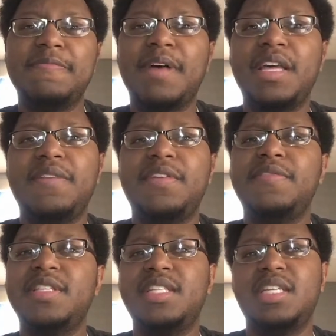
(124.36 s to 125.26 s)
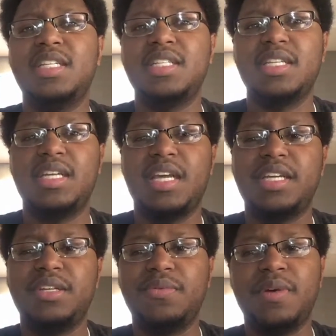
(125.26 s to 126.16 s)
might have even seemed
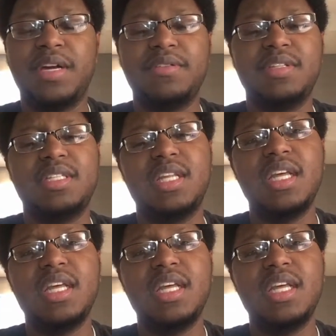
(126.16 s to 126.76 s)
disconnected, where it was